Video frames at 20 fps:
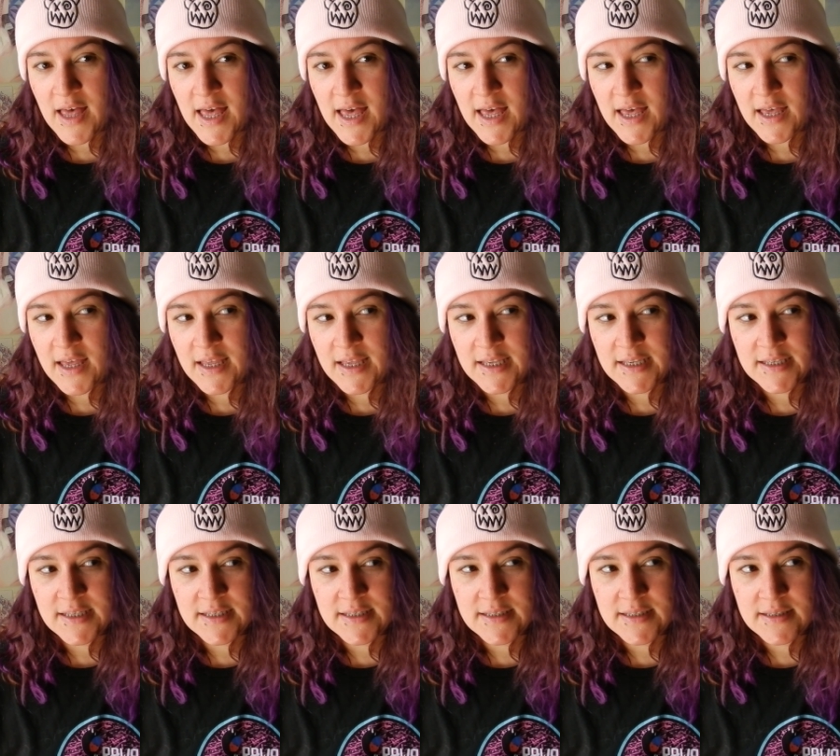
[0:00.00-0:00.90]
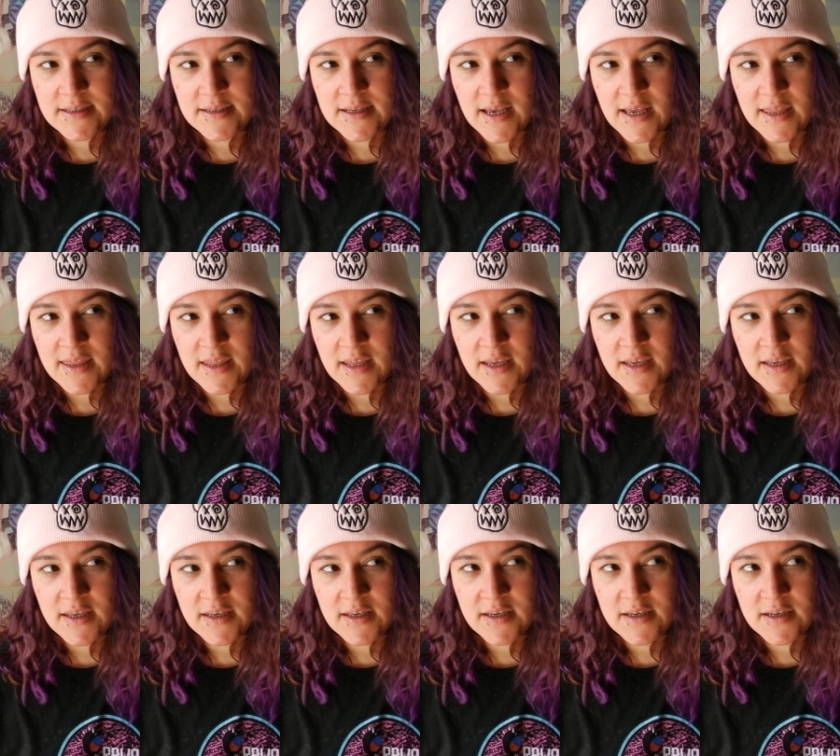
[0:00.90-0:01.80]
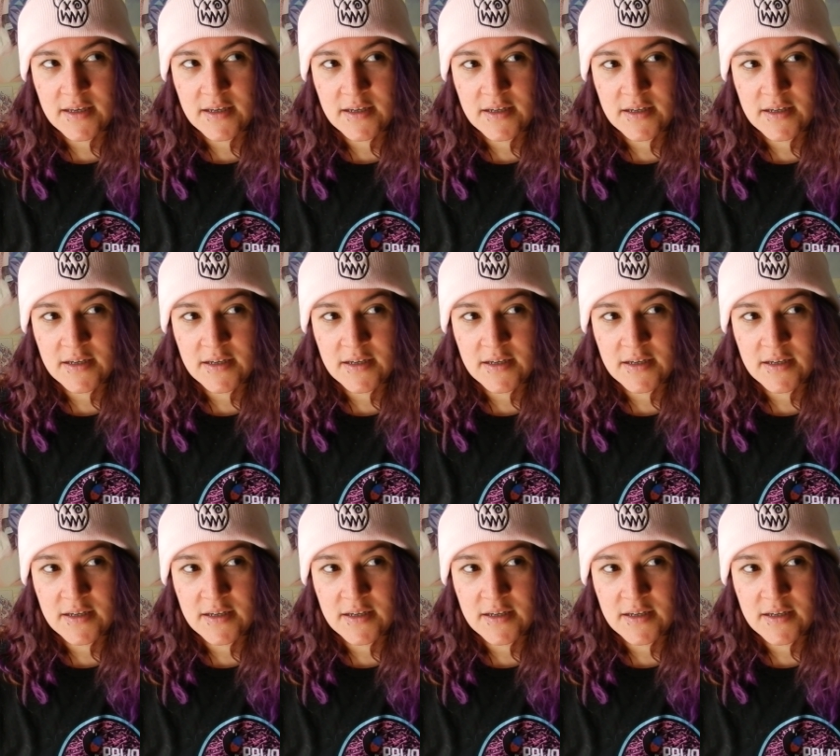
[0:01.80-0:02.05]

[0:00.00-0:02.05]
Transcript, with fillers: as I think